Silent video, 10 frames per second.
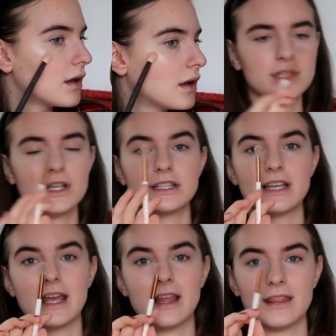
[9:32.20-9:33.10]
just going to
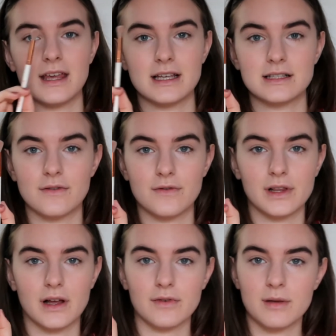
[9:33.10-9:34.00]
take this
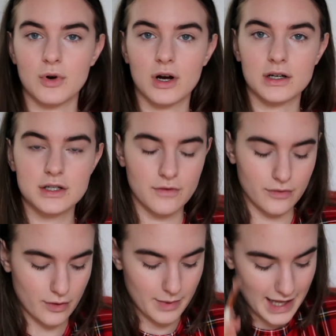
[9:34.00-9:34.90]
fluffy brush
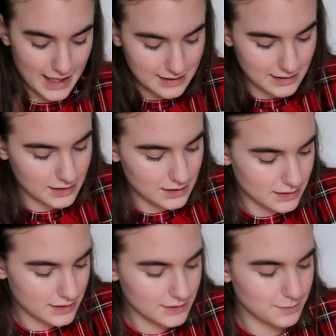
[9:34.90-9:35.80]
from
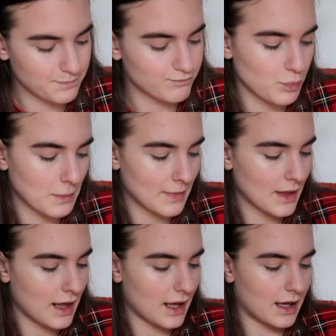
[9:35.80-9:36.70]
Essence,
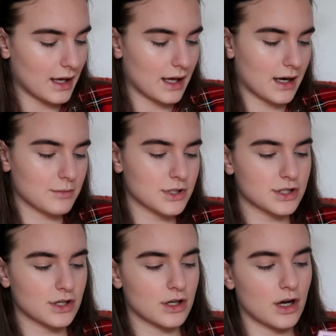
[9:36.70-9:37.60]
and I'm
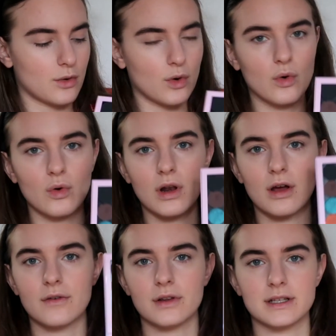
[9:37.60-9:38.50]
just going to go all
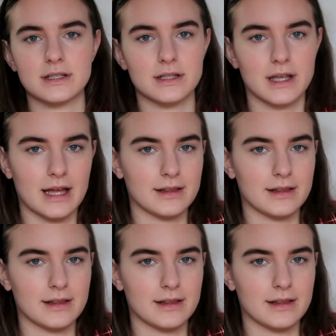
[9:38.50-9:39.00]
over this, the